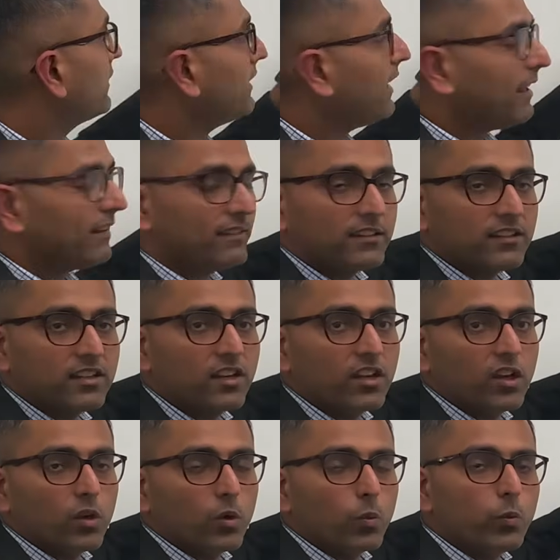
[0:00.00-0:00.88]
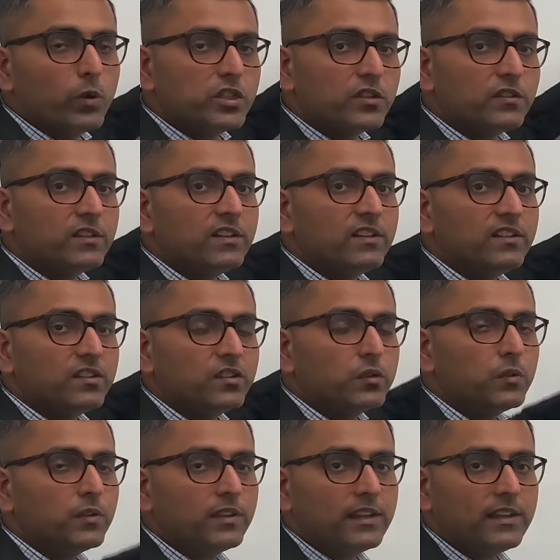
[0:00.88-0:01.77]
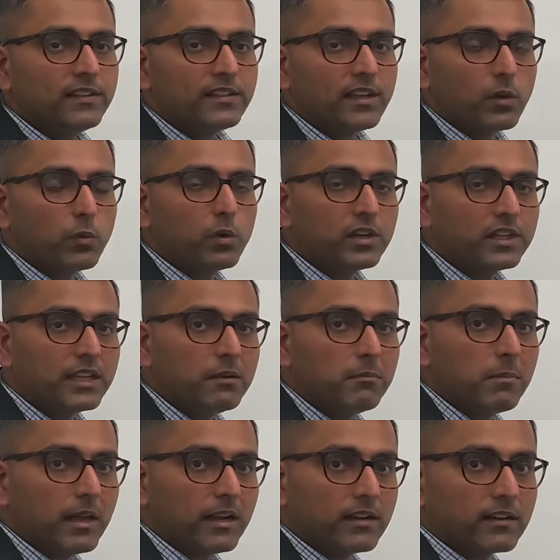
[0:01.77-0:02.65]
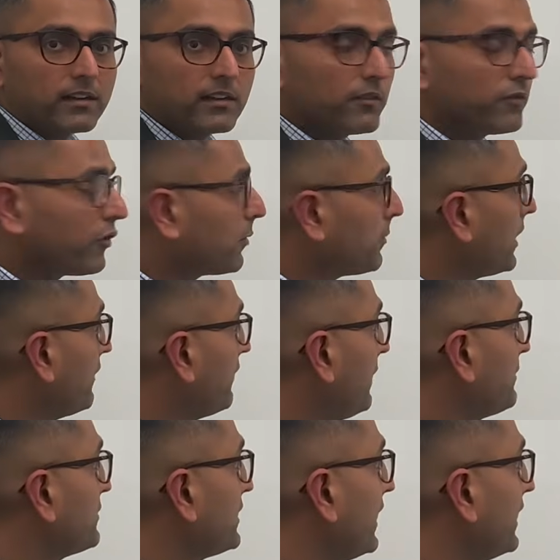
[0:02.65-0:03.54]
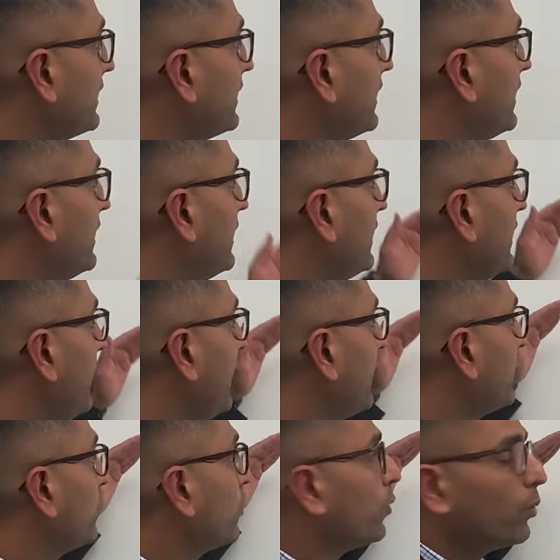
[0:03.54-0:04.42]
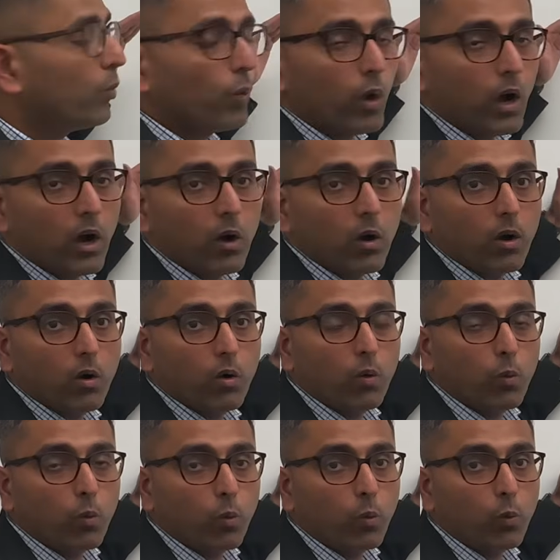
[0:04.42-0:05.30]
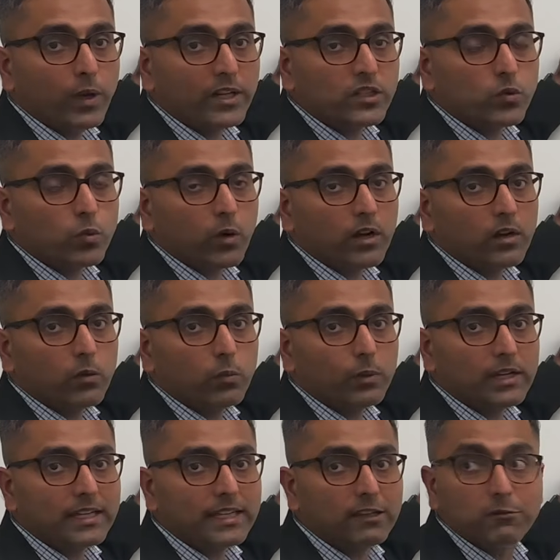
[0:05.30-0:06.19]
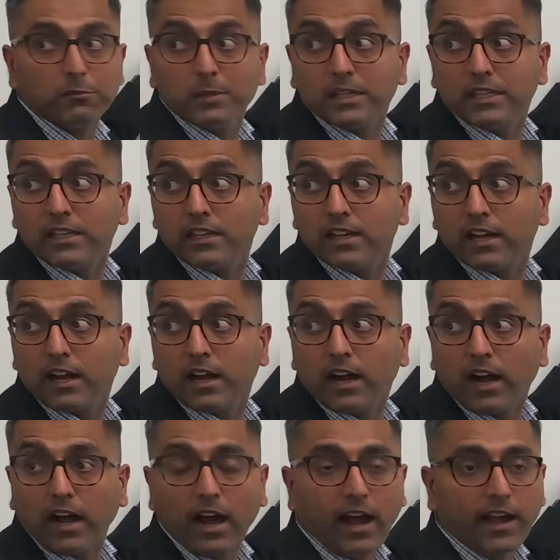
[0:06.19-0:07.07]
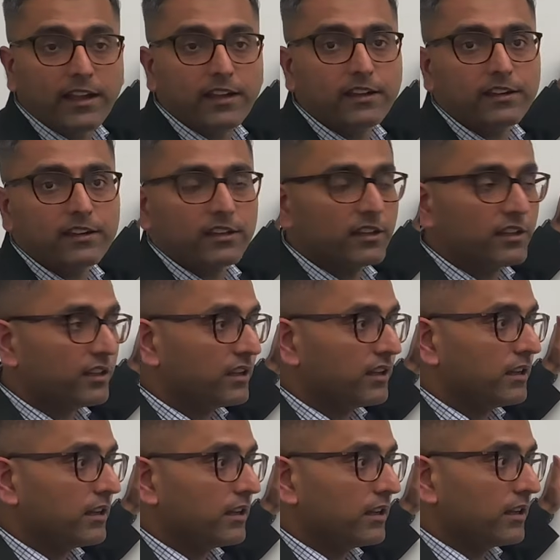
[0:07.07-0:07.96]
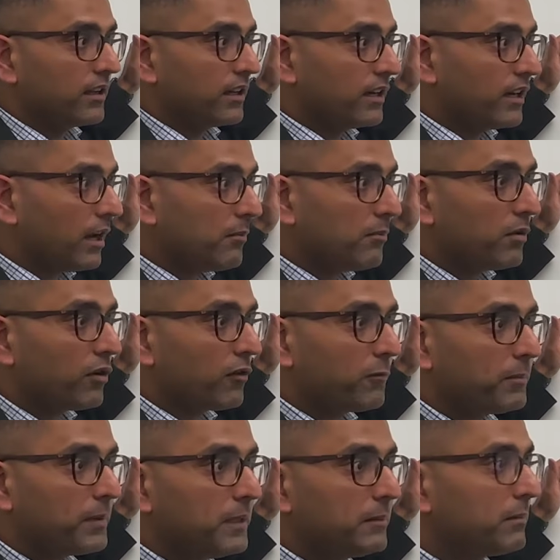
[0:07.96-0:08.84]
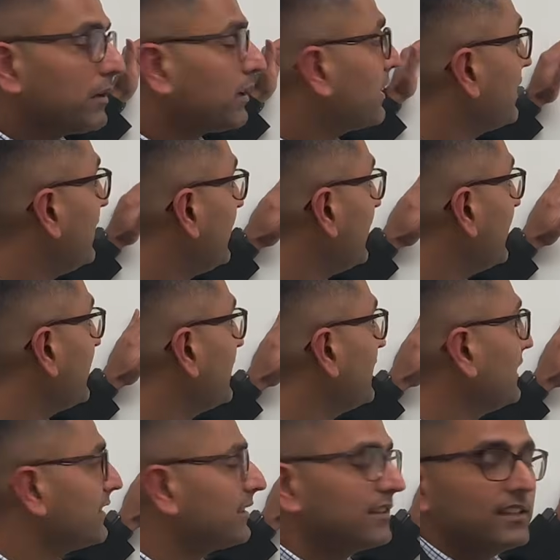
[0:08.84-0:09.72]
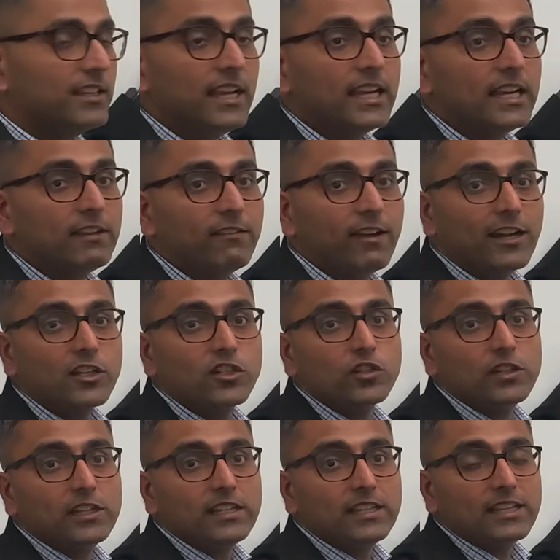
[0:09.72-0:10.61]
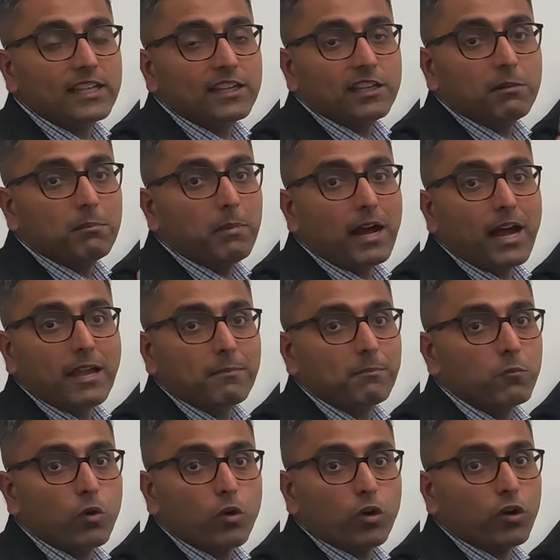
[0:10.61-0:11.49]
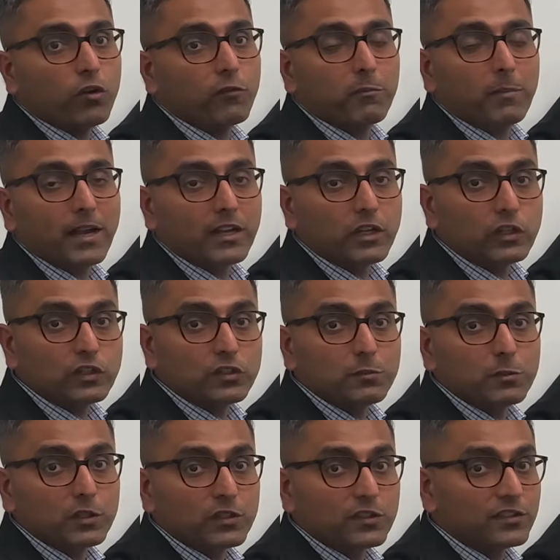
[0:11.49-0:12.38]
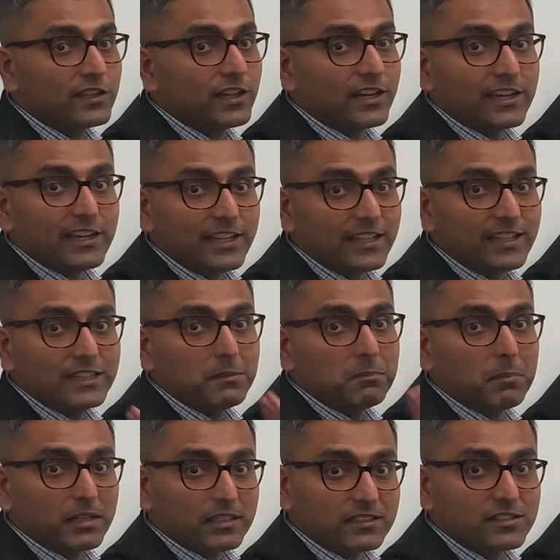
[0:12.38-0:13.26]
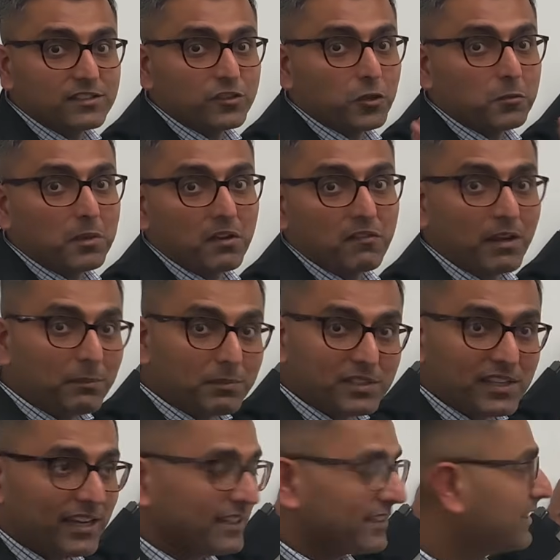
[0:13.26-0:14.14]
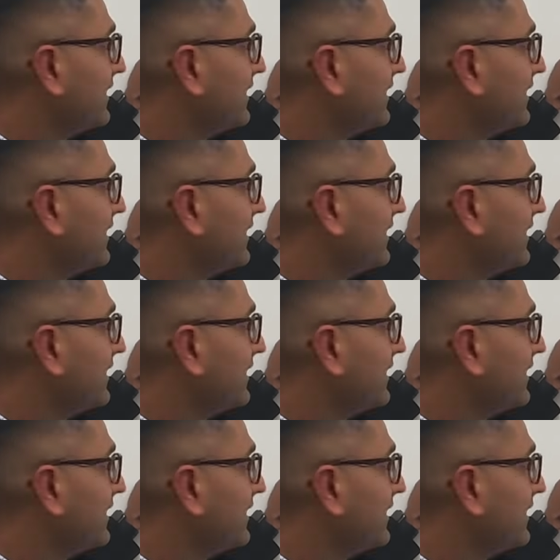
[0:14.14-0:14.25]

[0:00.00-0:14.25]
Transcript: test which of these two things are working better for my website, like which one will give me a higher number of people clicking it, and eventually they'll buy more of my goods because they're clicking the buttons on my website.